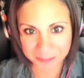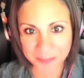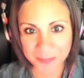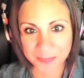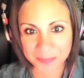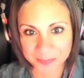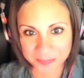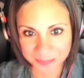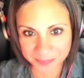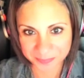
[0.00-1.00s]

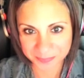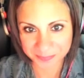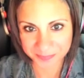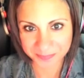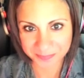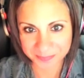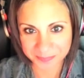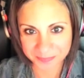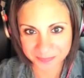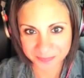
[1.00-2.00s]

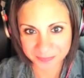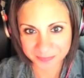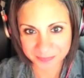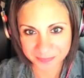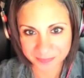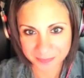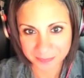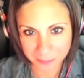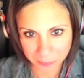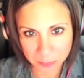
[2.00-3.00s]

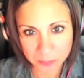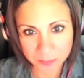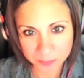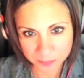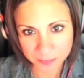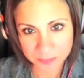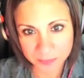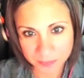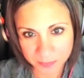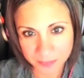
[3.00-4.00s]

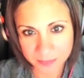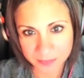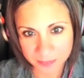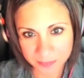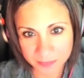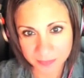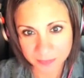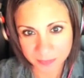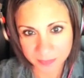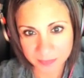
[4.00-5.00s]

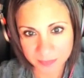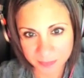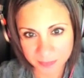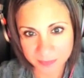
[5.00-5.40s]
(silent)